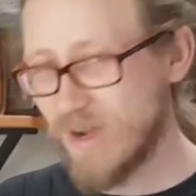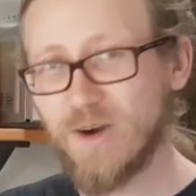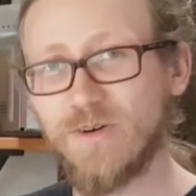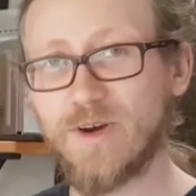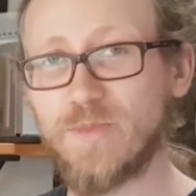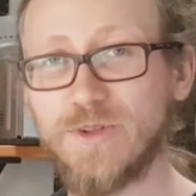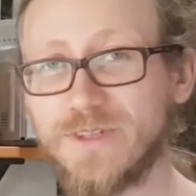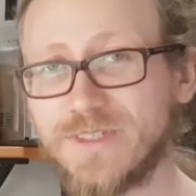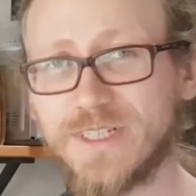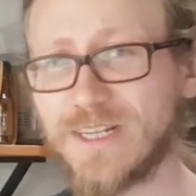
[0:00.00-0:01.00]
matter where I put
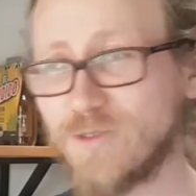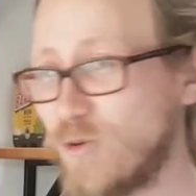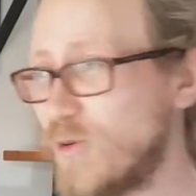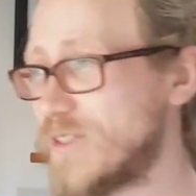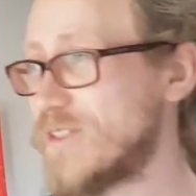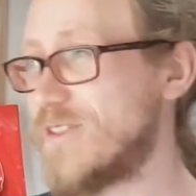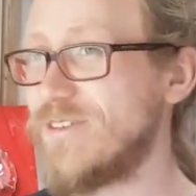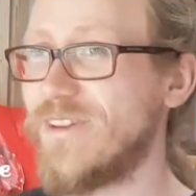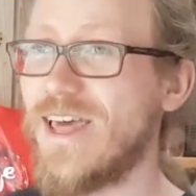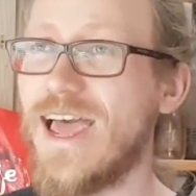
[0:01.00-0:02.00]
this thing, it's always just
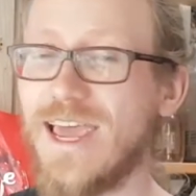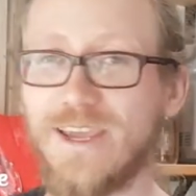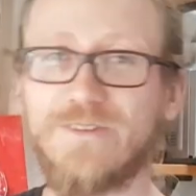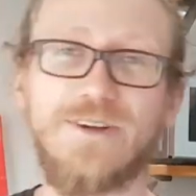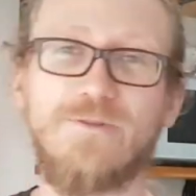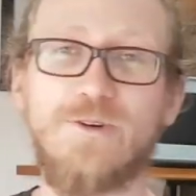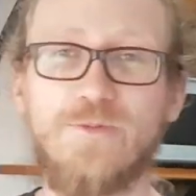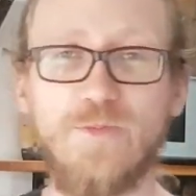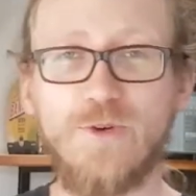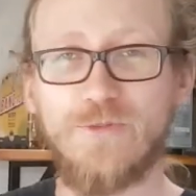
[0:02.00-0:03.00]
there. If I want
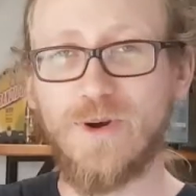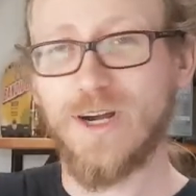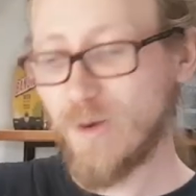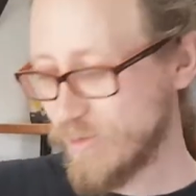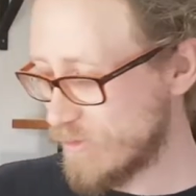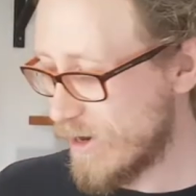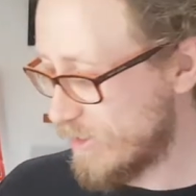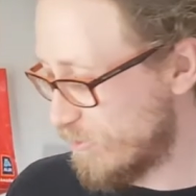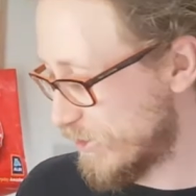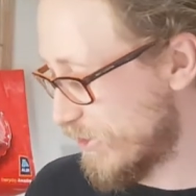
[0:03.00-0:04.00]
to move my arms around,
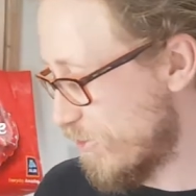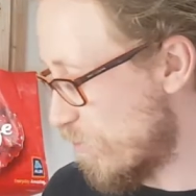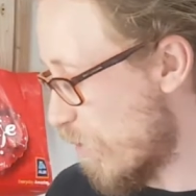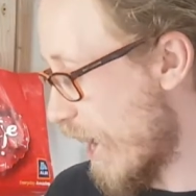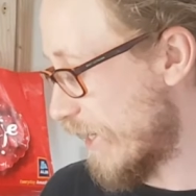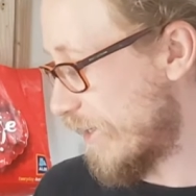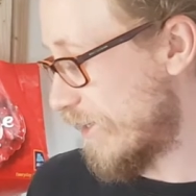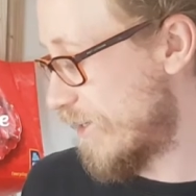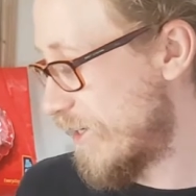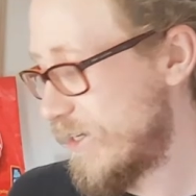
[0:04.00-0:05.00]
I'm just going to whack it.
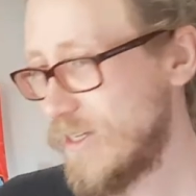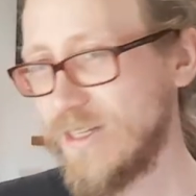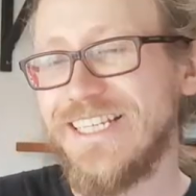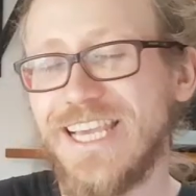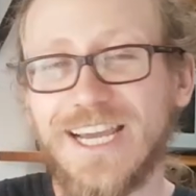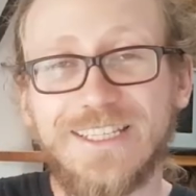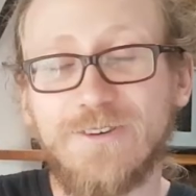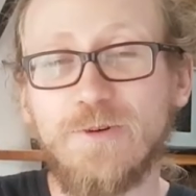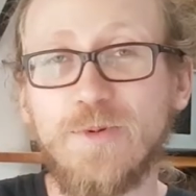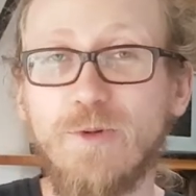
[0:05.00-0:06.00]
Yeah, there
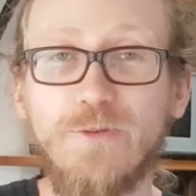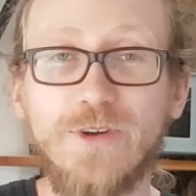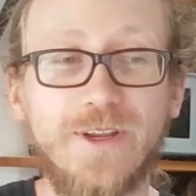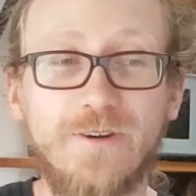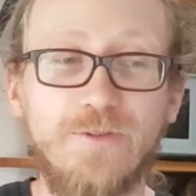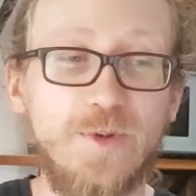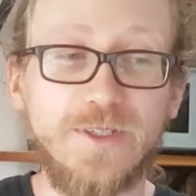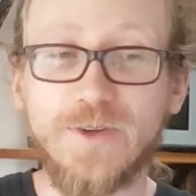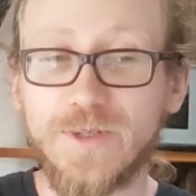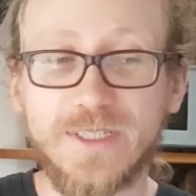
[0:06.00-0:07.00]
will be more video of me
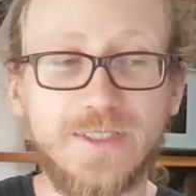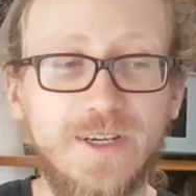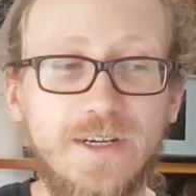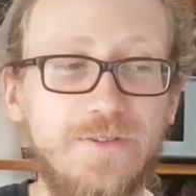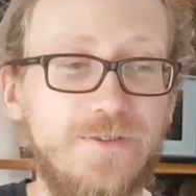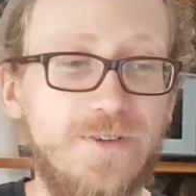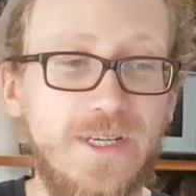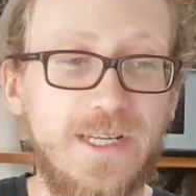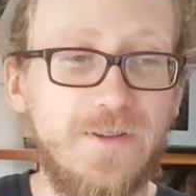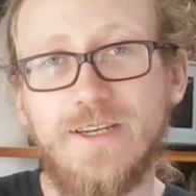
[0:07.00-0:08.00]
doing stuff.
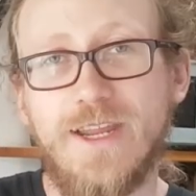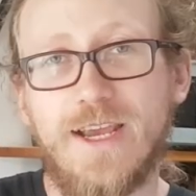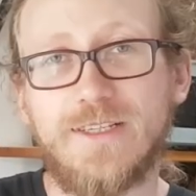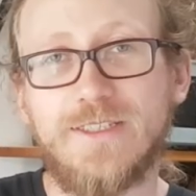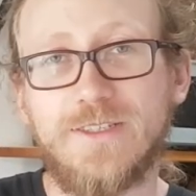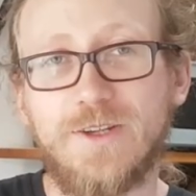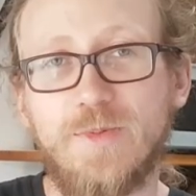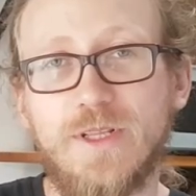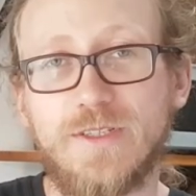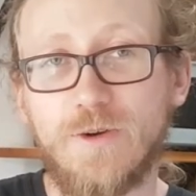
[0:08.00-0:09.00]
Next is going to
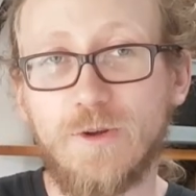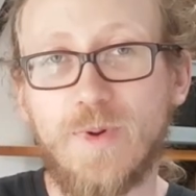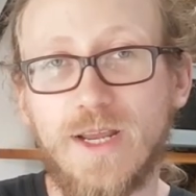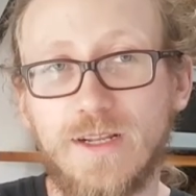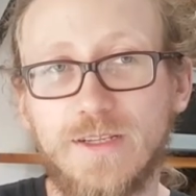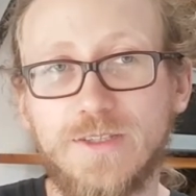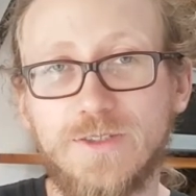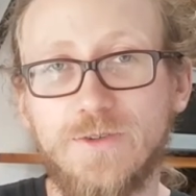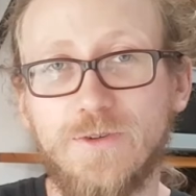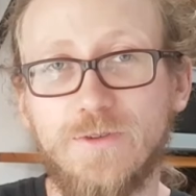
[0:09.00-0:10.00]
be the solar panel
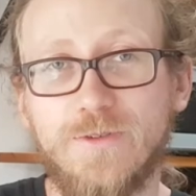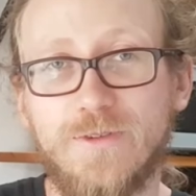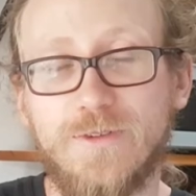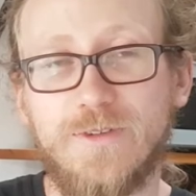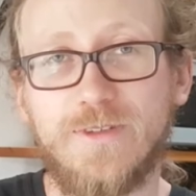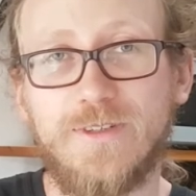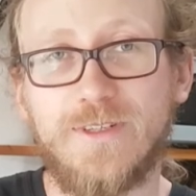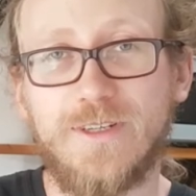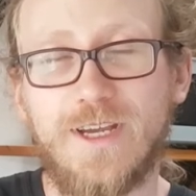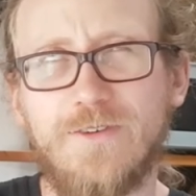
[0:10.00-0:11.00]
install
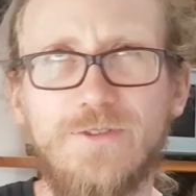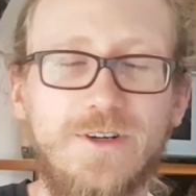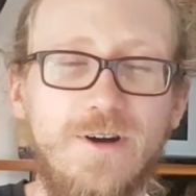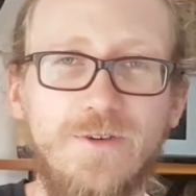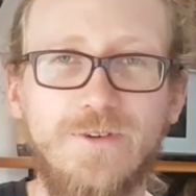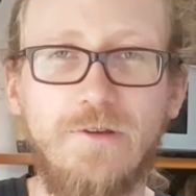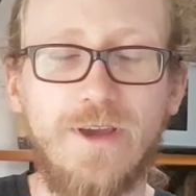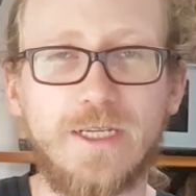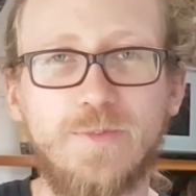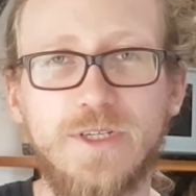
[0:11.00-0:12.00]
after I go out for a little
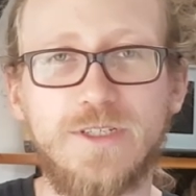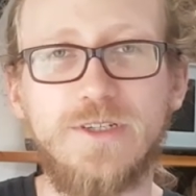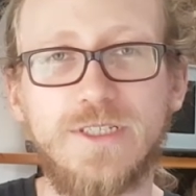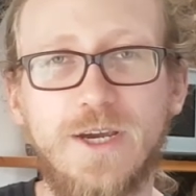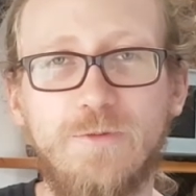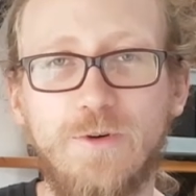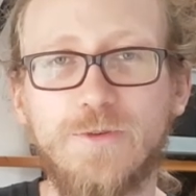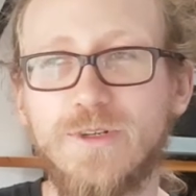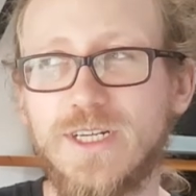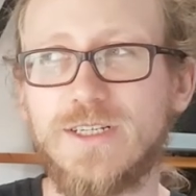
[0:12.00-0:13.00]
expedition to get wood,
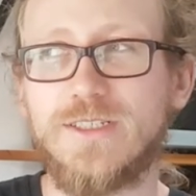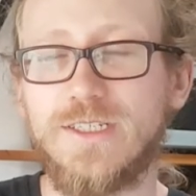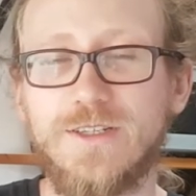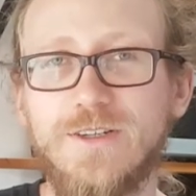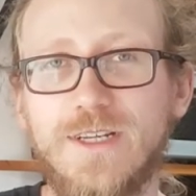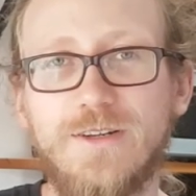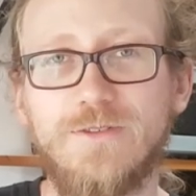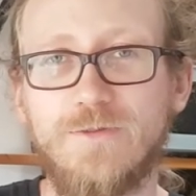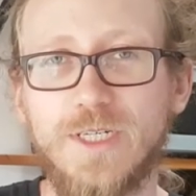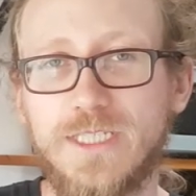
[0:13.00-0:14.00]
which actually turned out
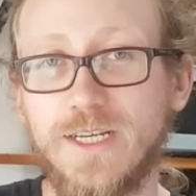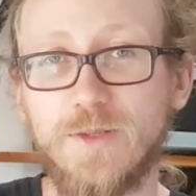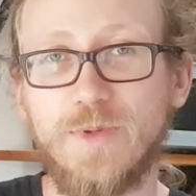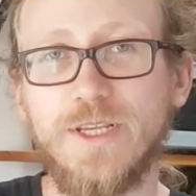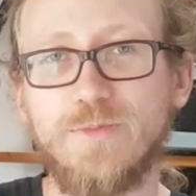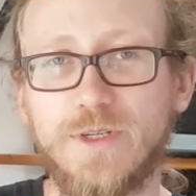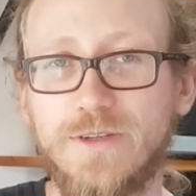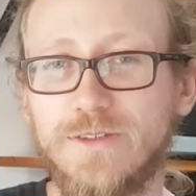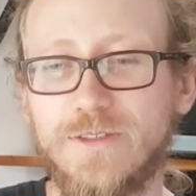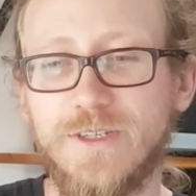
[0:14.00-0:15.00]
to really take the piss
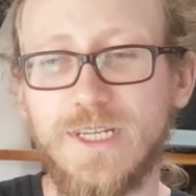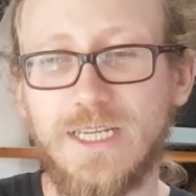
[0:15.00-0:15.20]
because